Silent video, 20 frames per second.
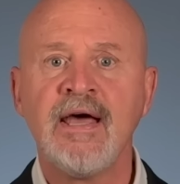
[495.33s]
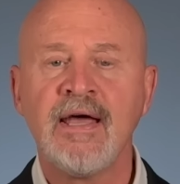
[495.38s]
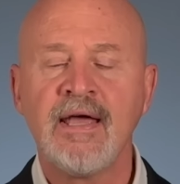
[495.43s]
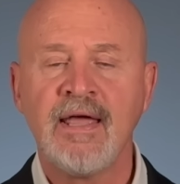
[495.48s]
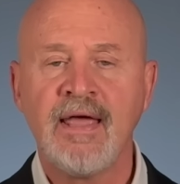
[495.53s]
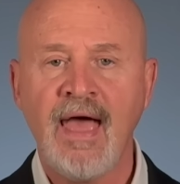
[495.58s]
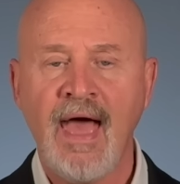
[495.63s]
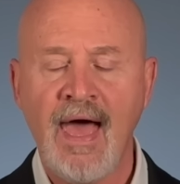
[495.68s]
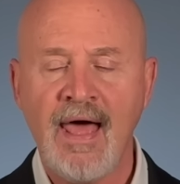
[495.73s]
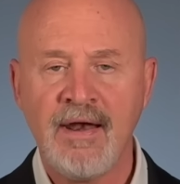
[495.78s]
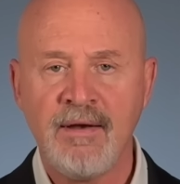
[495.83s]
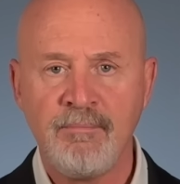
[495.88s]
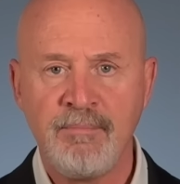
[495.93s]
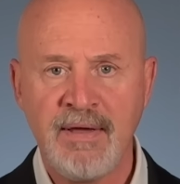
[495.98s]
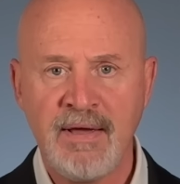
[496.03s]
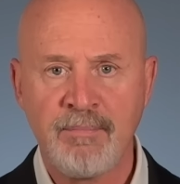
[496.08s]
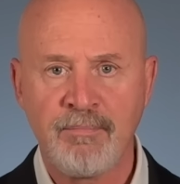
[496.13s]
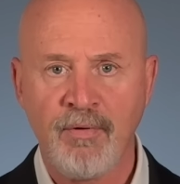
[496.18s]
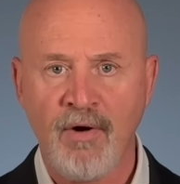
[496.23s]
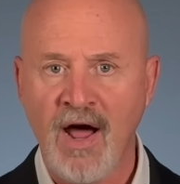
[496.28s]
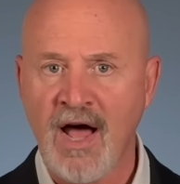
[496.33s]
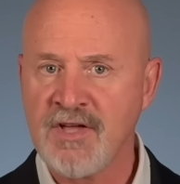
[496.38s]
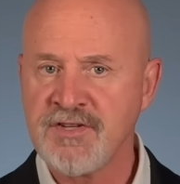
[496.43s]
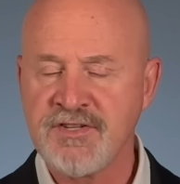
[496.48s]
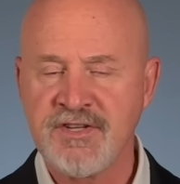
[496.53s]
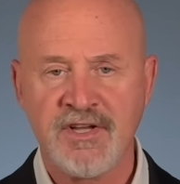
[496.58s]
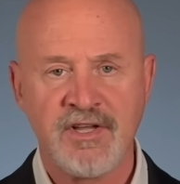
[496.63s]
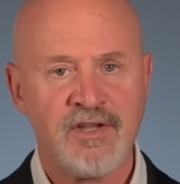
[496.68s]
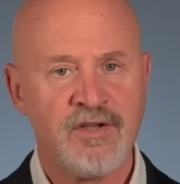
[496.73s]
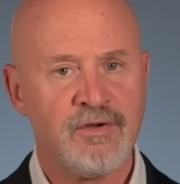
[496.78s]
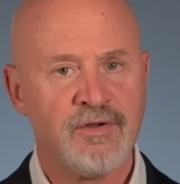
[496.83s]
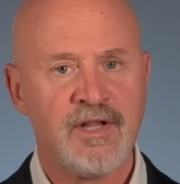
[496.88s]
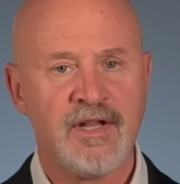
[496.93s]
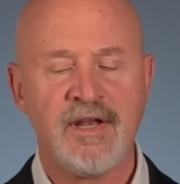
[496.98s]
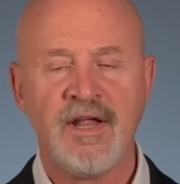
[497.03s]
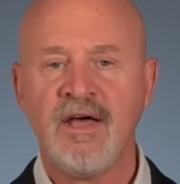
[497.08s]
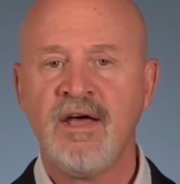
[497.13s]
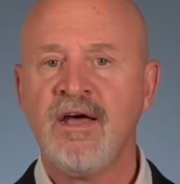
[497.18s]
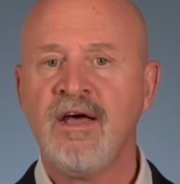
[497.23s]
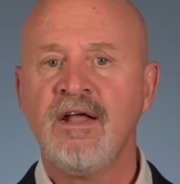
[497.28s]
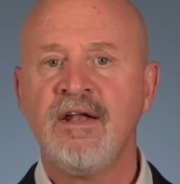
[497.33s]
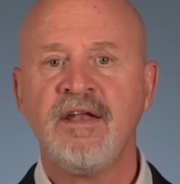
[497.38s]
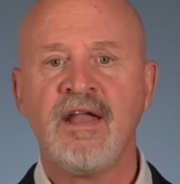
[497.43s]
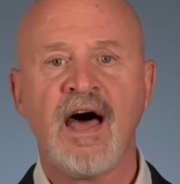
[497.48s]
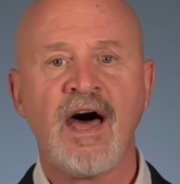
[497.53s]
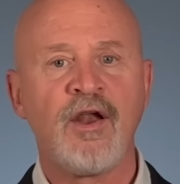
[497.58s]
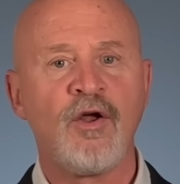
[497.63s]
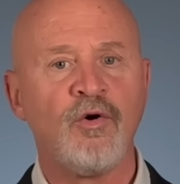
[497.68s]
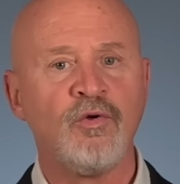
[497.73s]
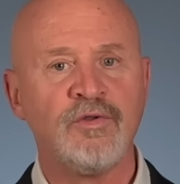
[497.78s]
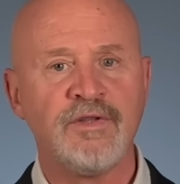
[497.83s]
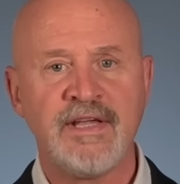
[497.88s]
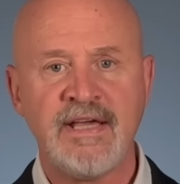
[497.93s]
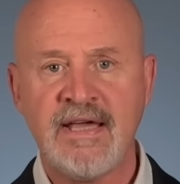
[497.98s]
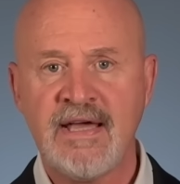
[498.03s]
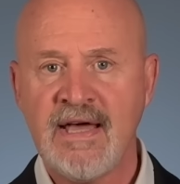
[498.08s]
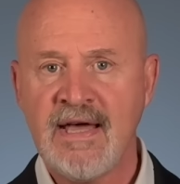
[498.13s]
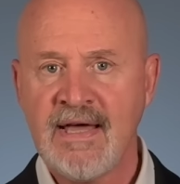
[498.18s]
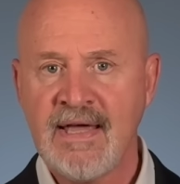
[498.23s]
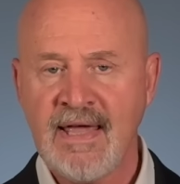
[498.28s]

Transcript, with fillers: can be prosecuted not only